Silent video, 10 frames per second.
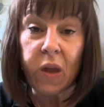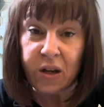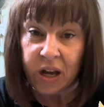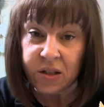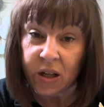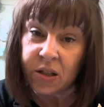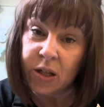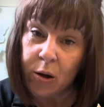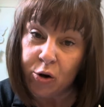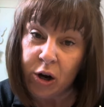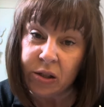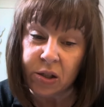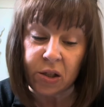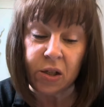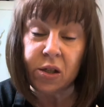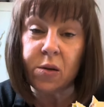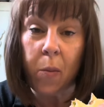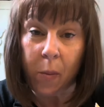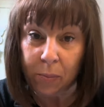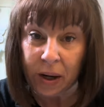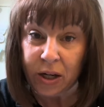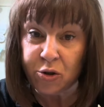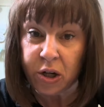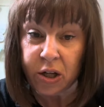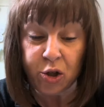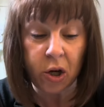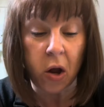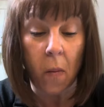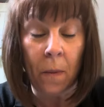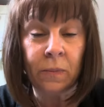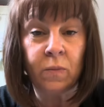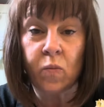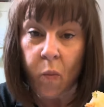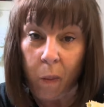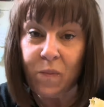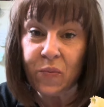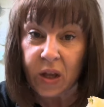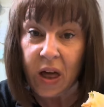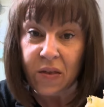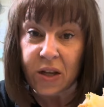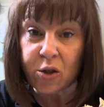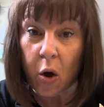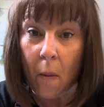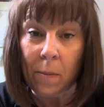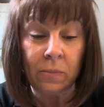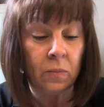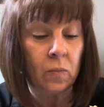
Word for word: Get yourselves down to Cranston's, buy a tray of chicken, get this on.